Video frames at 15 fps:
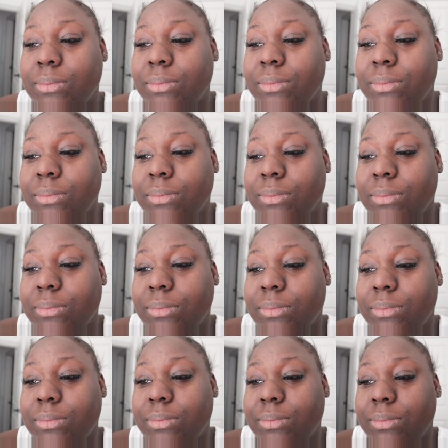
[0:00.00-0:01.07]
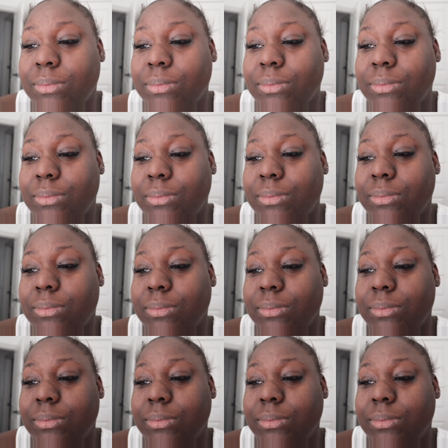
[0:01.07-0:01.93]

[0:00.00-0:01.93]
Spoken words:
[no speech]